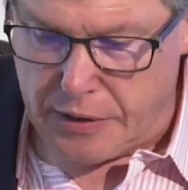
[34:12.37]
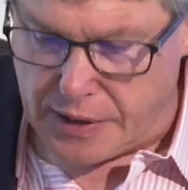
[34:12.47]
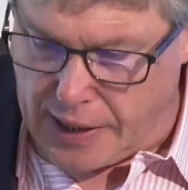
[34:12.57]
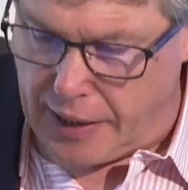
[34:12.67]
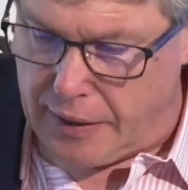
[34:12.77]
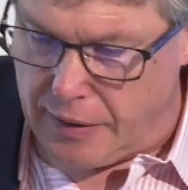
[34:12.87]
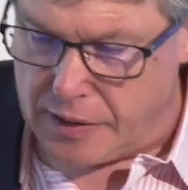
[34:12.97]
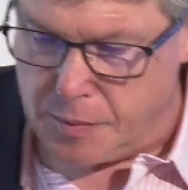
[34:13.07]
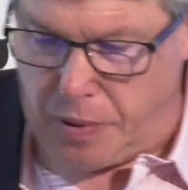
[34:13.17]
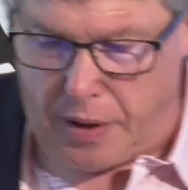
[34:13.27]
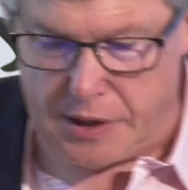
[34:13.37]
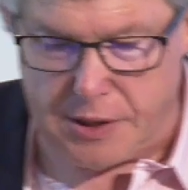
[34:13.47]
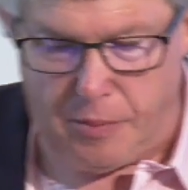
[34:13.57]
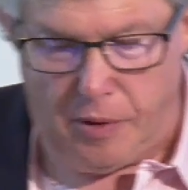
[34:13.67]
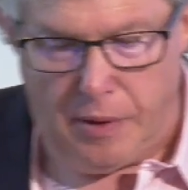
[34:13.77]
to Canada as
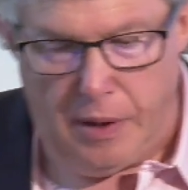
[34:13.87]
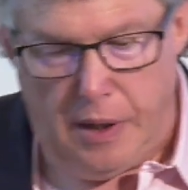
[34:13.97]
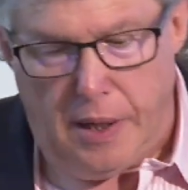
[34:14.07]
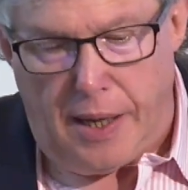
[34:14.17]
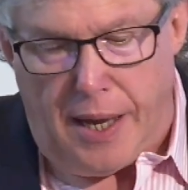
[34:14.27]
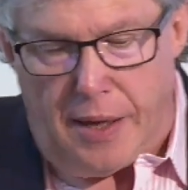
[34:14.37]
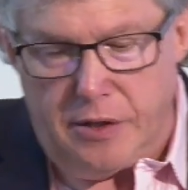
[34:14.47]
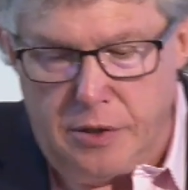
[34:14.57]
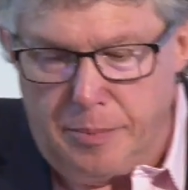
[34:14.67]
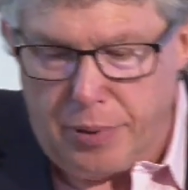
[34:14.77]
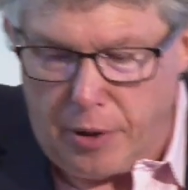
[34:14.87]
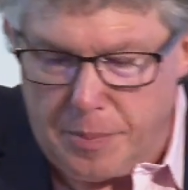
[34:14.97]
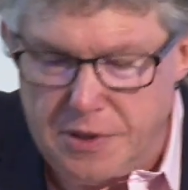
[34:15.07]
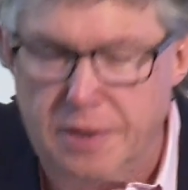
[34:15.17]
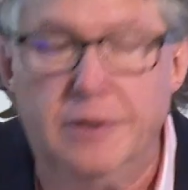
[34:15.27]
possible, and to
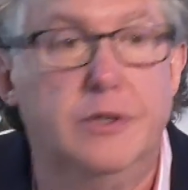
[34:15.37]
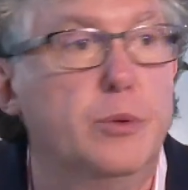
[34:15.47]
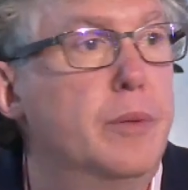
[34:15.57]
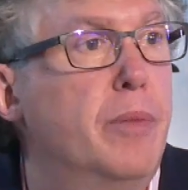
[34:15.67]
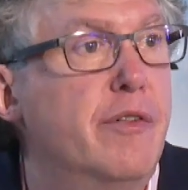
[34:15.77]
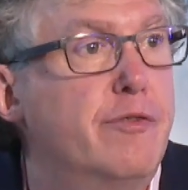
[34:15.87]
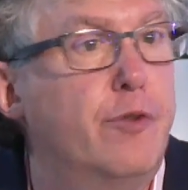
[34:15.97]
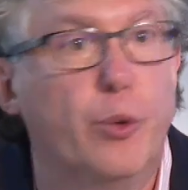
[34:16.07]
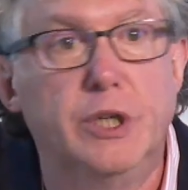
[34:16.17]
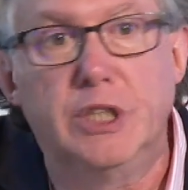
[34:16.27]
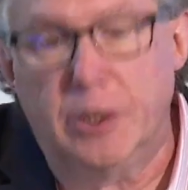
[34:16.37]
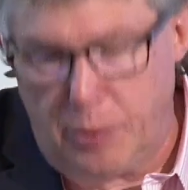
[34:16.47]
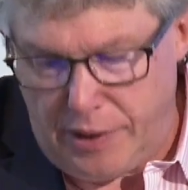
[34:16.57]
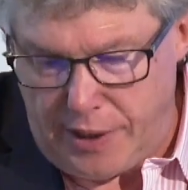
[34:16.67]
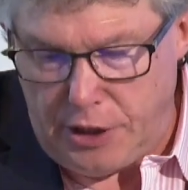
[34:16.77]
purposely do it by forging
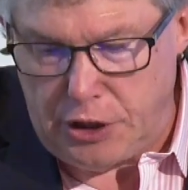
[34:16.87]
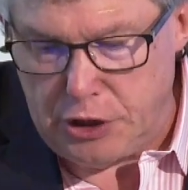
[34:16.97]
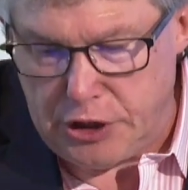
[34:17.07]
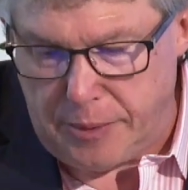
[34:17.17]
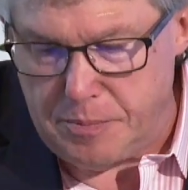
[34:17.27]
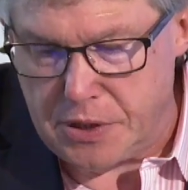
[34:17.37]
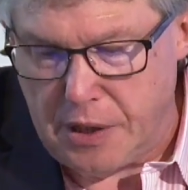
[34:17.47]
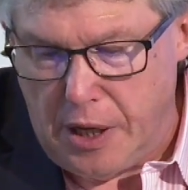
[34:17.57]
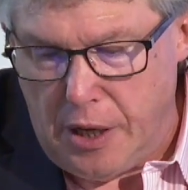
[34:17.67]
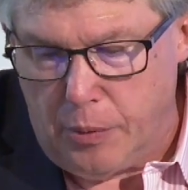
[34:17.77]
relationships